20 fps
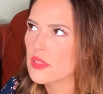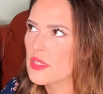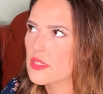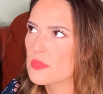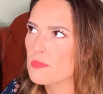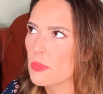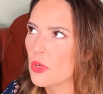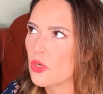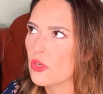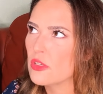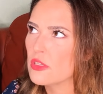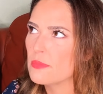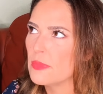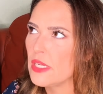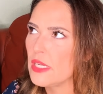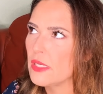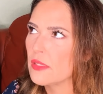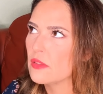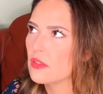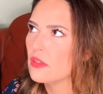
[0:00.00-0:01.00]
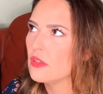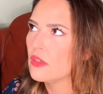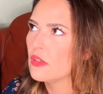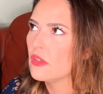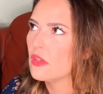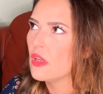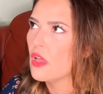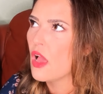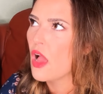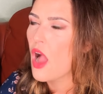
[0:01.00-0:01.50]
this burned me.
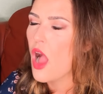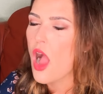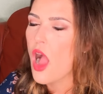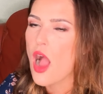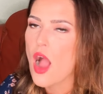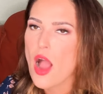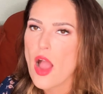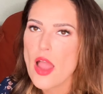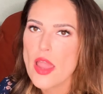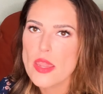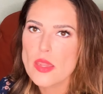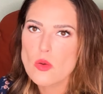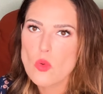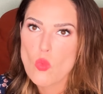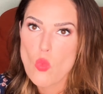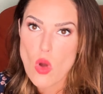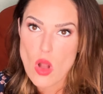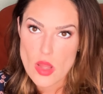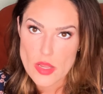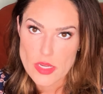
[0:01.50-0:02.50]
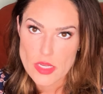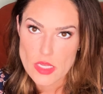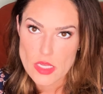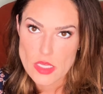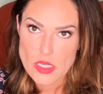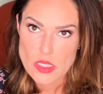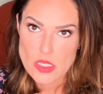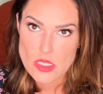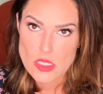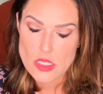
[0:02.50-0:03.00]
I
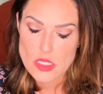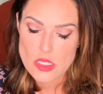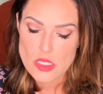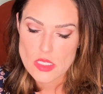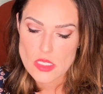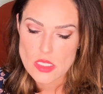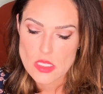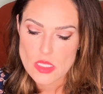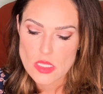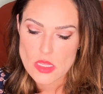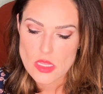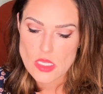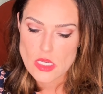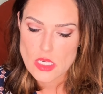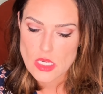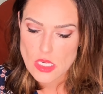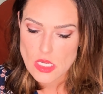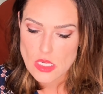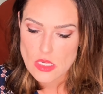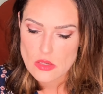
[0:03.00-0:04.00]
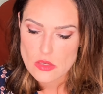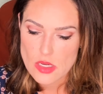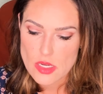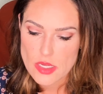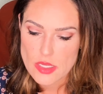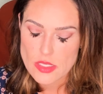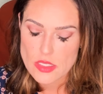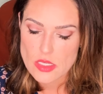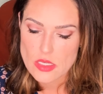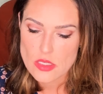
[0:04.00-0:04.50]
wanted the
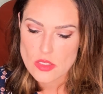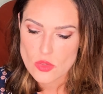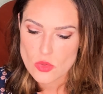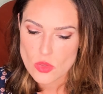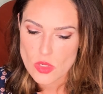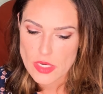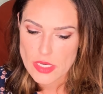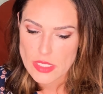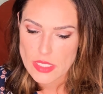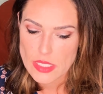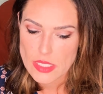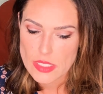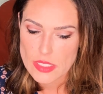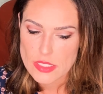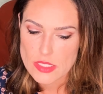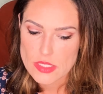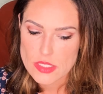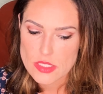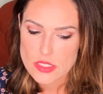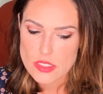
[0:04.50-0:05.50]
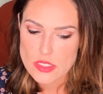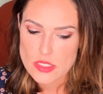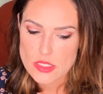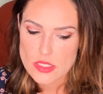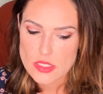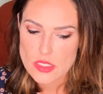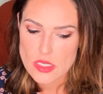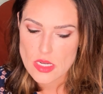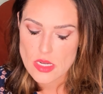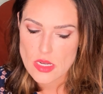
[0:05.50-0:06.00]
neon gradient.
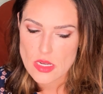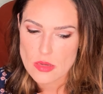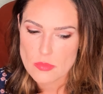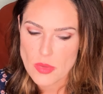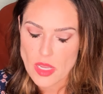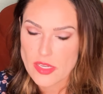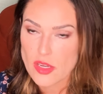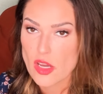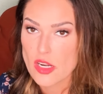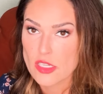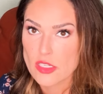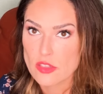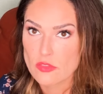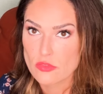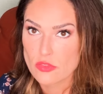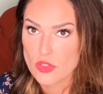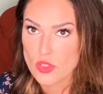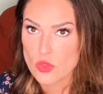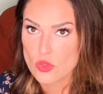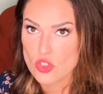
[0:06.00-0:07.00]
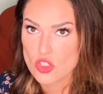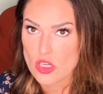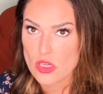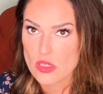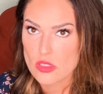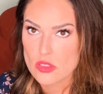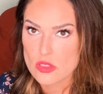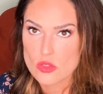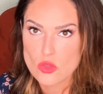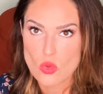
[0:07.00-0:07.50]
I got it in
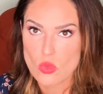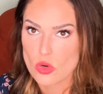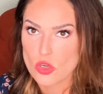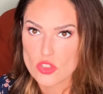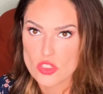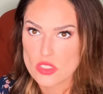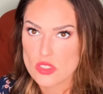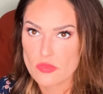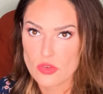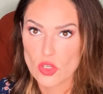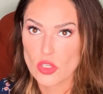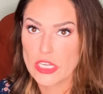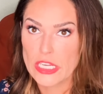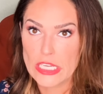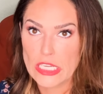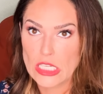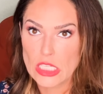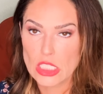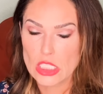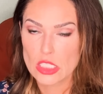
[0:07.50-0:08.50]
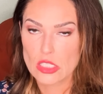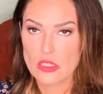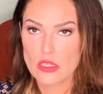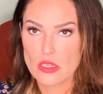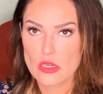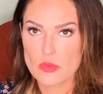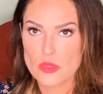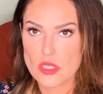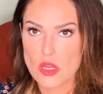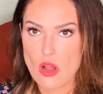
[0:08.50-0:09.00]
fuchsia. It was gorgeous. Vernis.
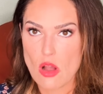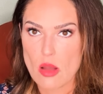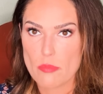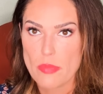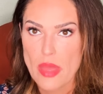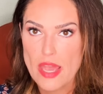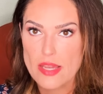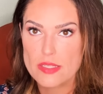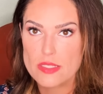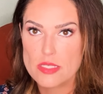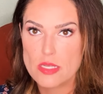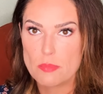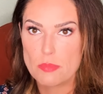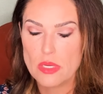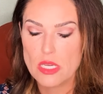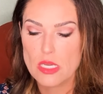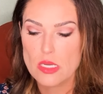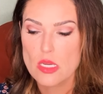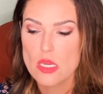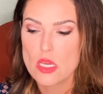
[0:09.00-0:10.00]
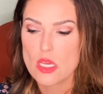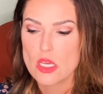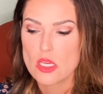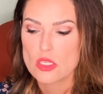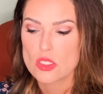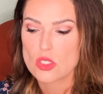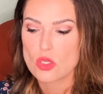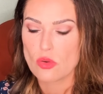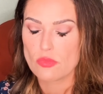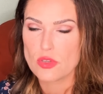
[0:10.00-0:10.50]
It was a compact zippy.
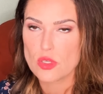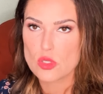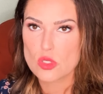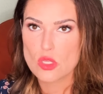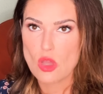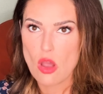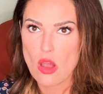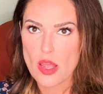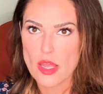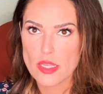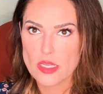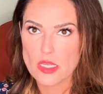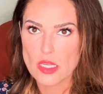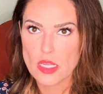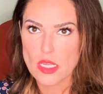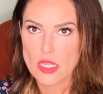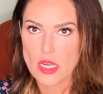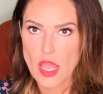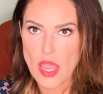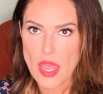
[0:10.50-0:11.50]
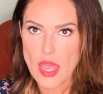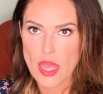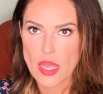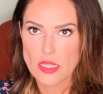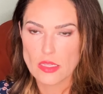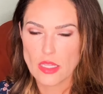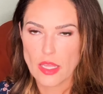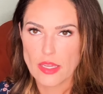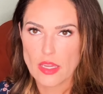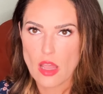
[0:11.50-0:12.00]
So if you saw it, it
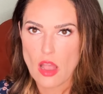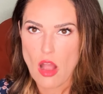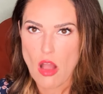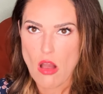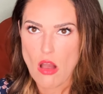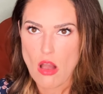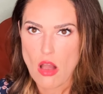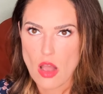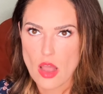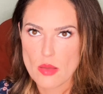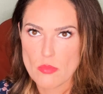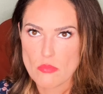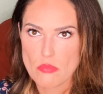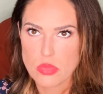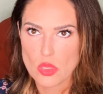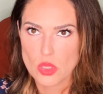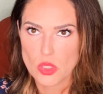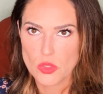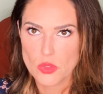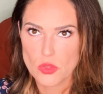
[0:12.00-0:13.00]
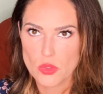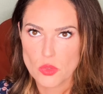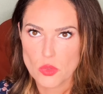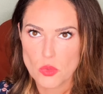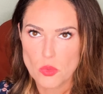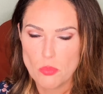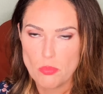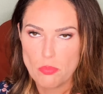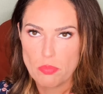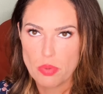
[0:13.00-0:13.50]
had like a hot
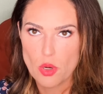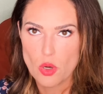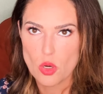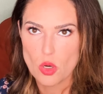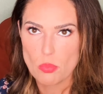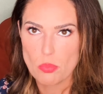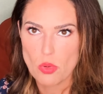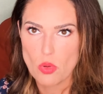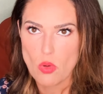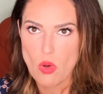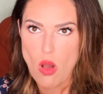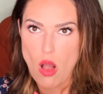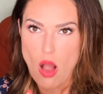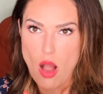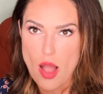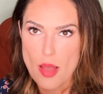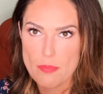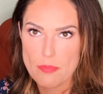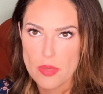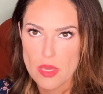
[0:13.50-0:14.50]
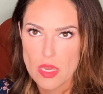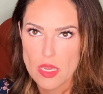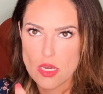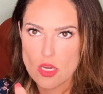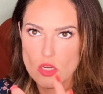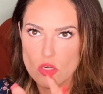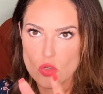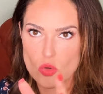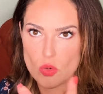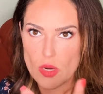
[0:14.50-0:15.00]
blue, purple, hot
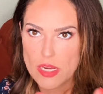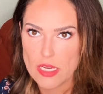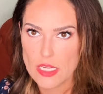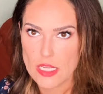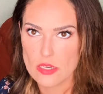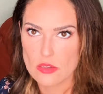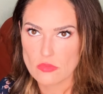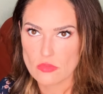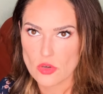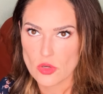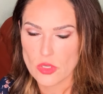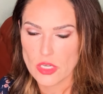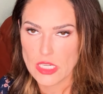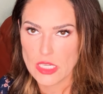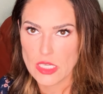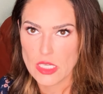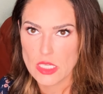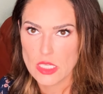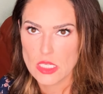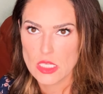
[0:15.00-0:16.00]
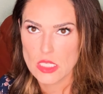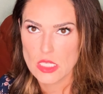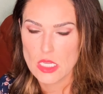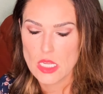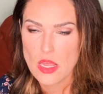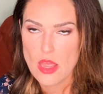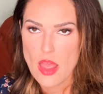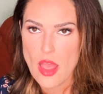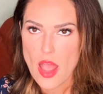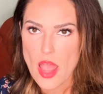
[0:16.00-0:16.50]
pink gradient vernis.
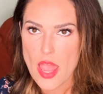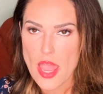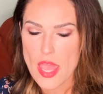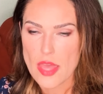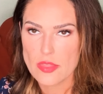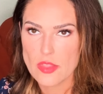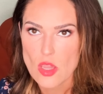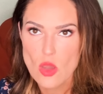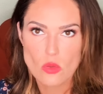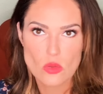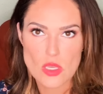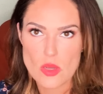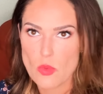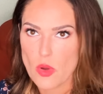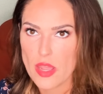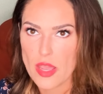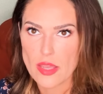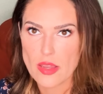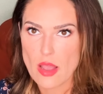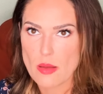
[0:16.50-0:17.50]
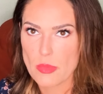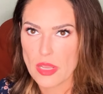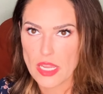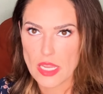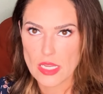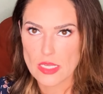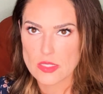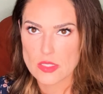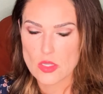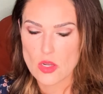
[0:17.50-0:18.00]
And the only way I got my
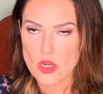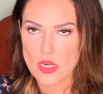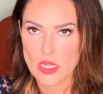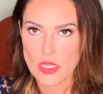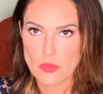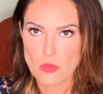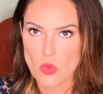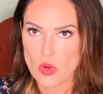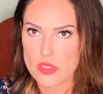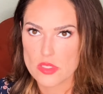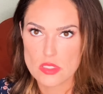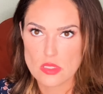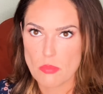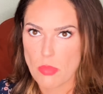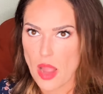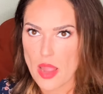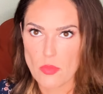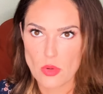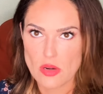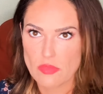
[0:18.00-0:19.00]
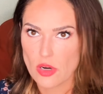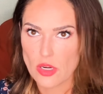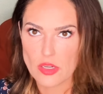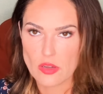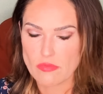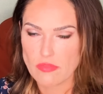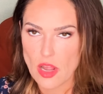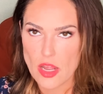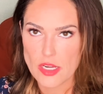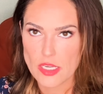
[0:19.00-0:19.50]
hands on it was to buy whatever I
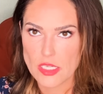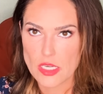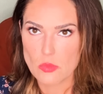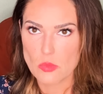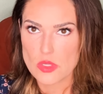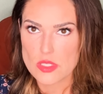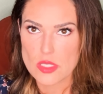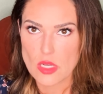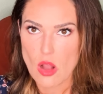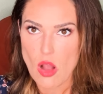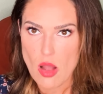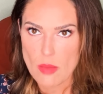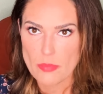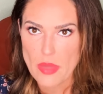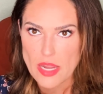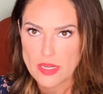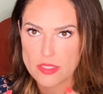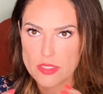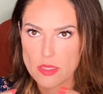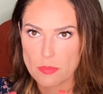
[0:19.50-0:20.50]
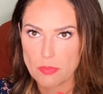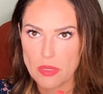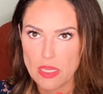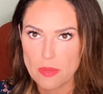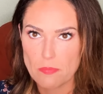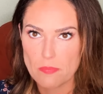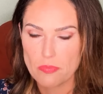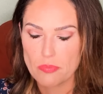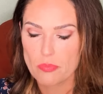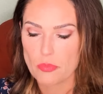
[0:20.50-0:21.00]
could find. And it was a compact
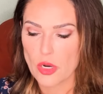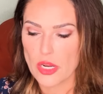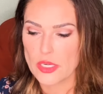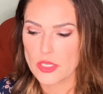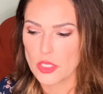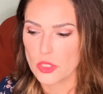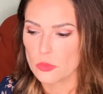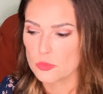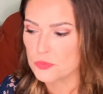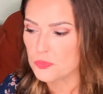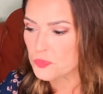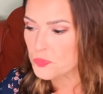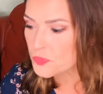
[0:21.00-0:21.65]
zippy, brand new.